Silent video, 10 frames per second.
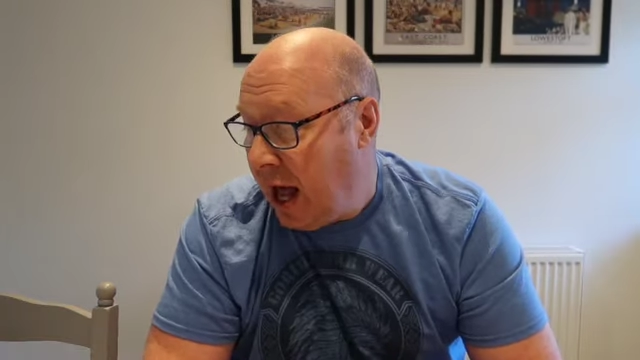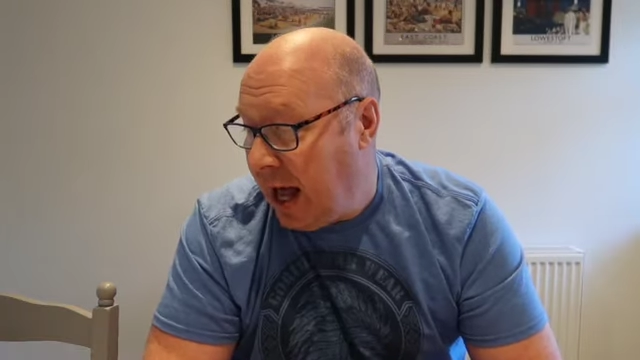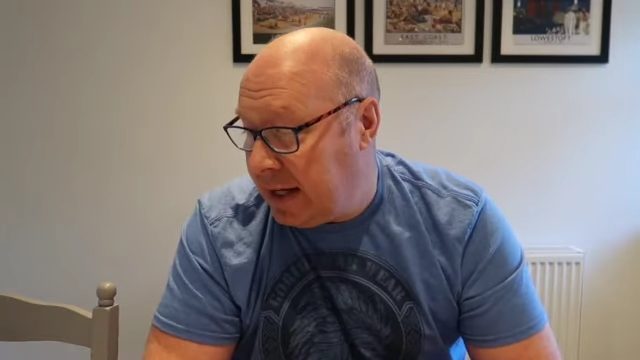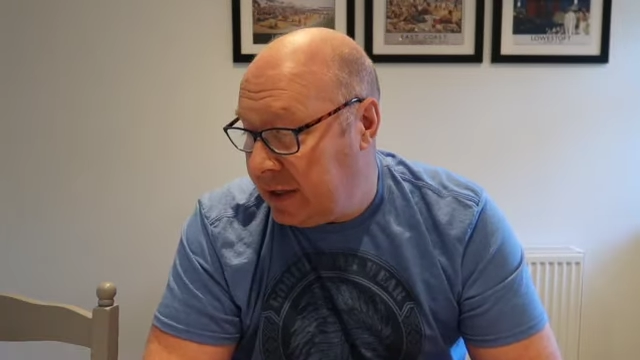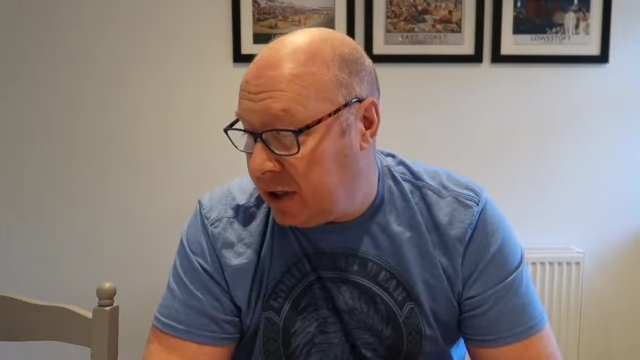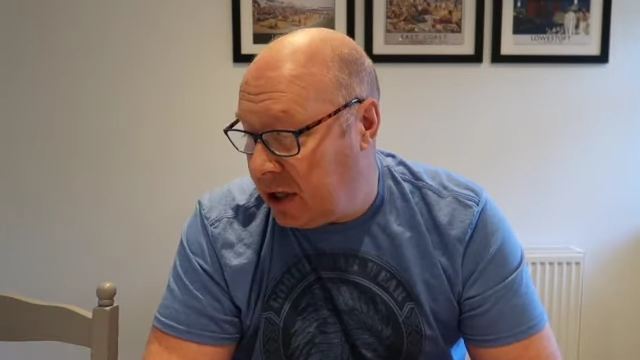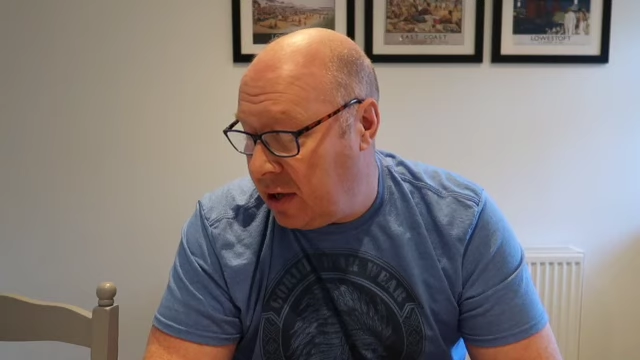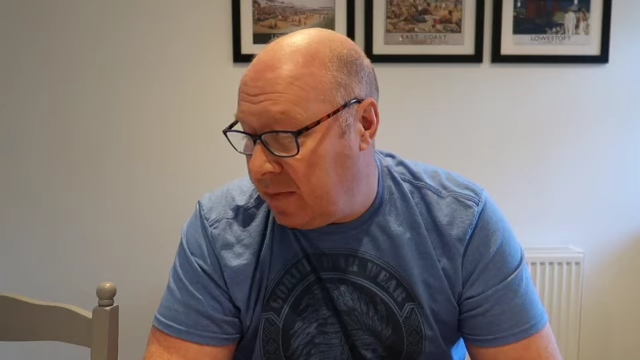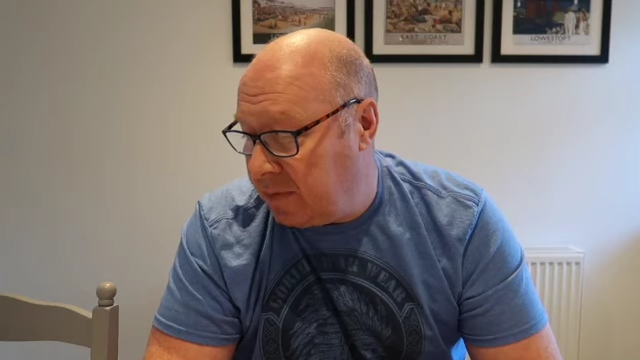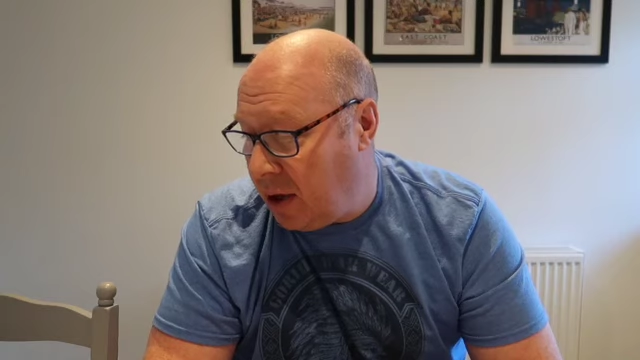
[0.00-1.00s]
And
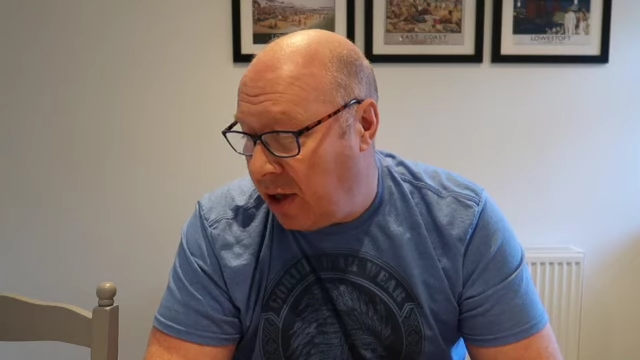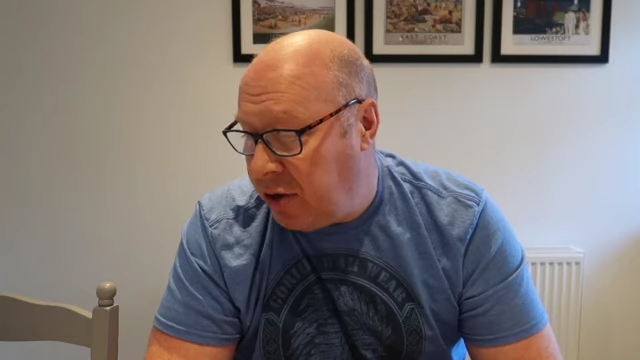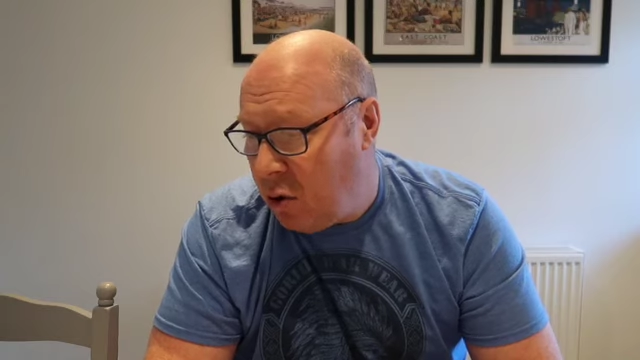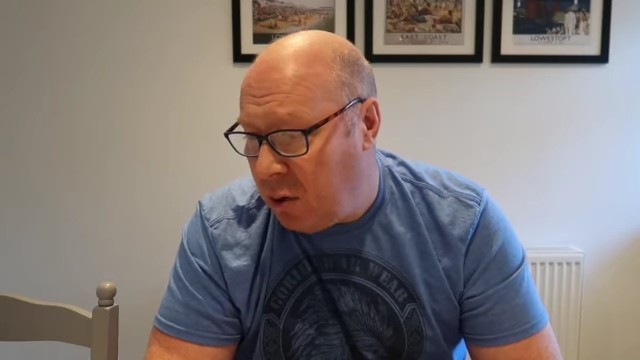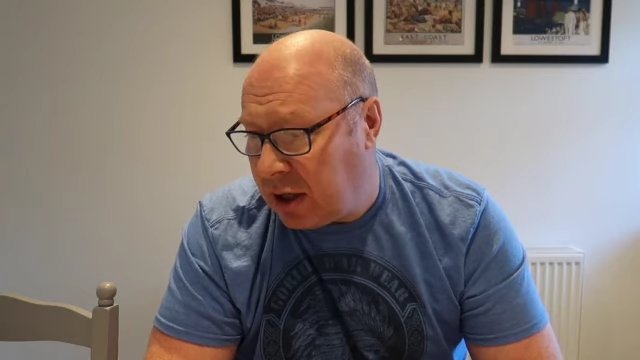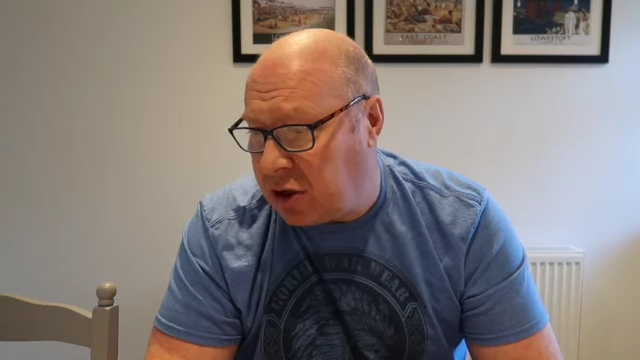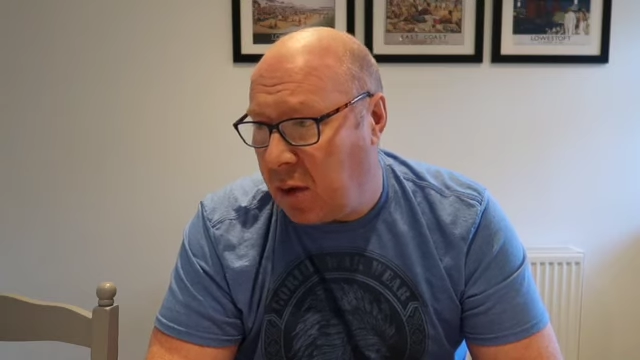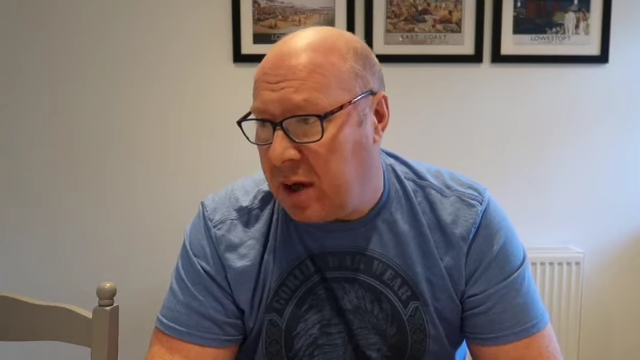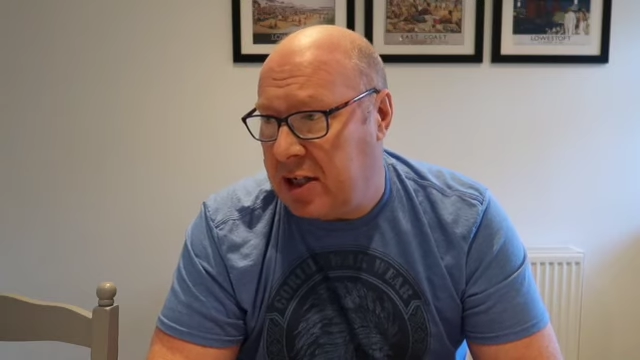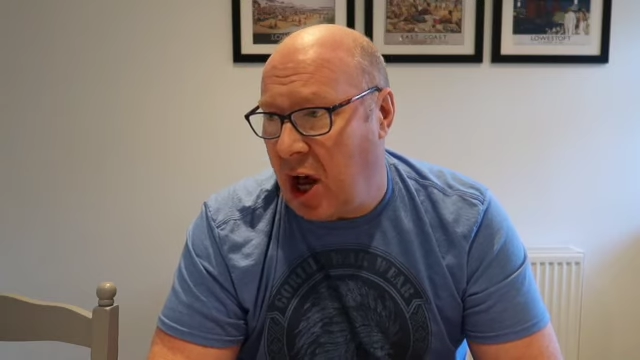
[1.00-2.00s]
um, I thought what I'd do is